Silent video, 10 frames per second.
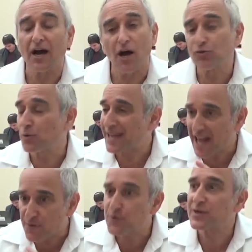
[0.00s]
I'll do
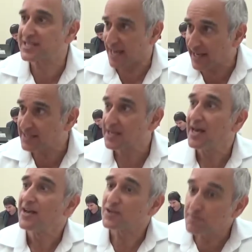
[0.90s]
whatever it takes
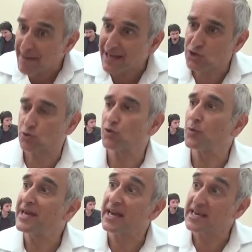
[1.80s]
to make sure that
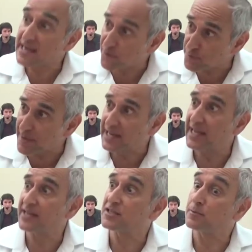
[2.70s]
we get enough money in